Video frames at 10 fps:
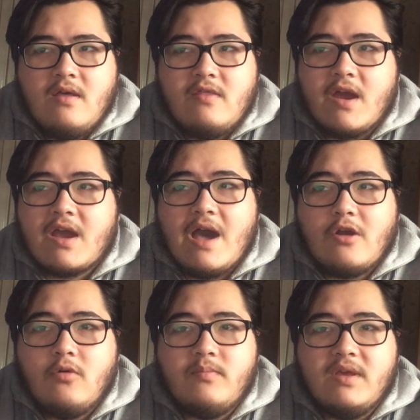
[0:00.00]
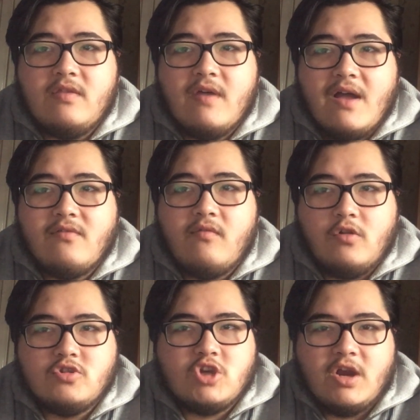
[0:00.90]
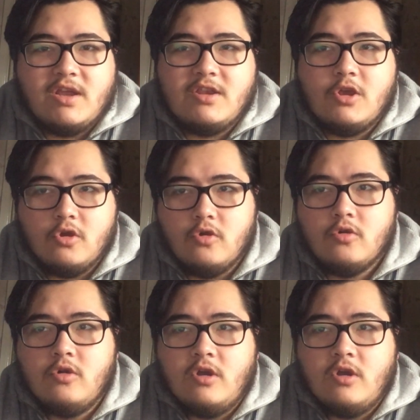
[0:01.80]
There cannot be that vulture in you